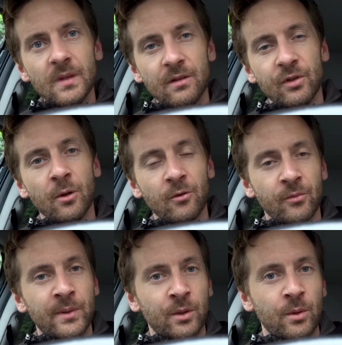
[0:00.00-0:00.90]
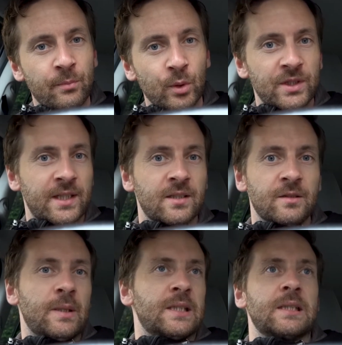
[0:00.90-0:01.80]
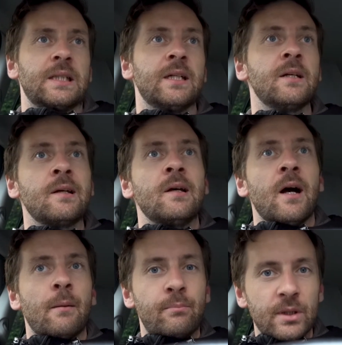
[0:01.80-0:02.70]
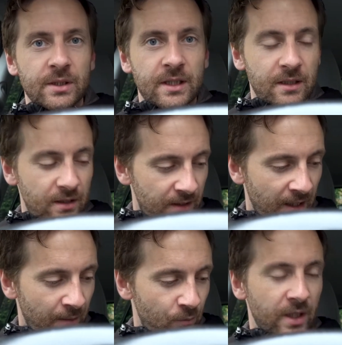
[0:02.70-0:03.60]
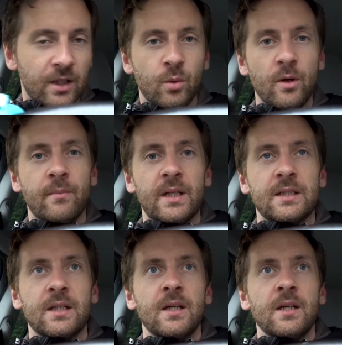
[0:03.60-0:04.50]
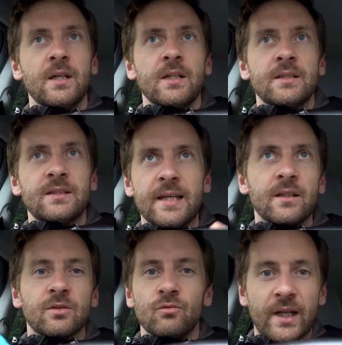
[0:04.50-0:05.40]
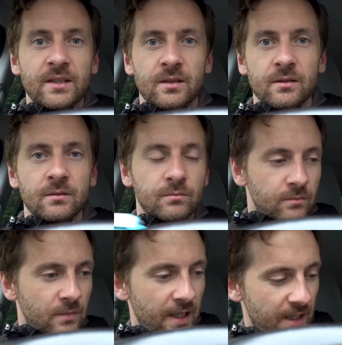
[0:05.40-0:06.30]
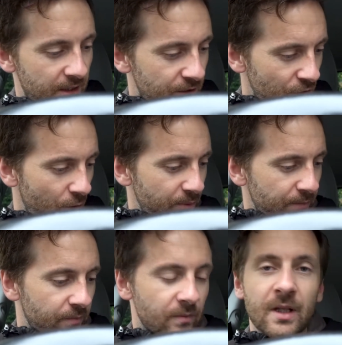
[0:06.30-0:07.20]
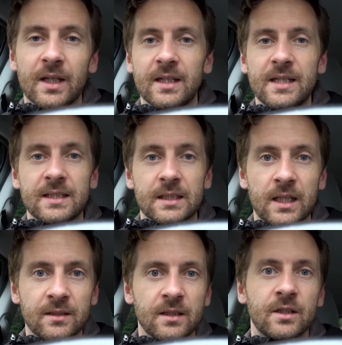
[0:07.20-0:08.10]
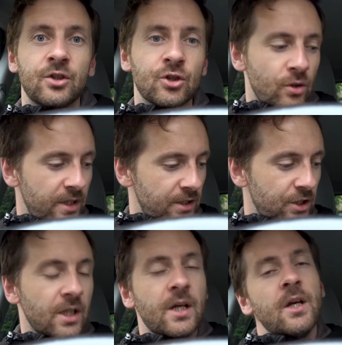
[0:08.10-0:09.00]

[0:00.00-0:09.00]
If you're not familiar with Pro Centre, it's basically a brilliant camera equipment sales and rental shop in East London, in Shoreditch.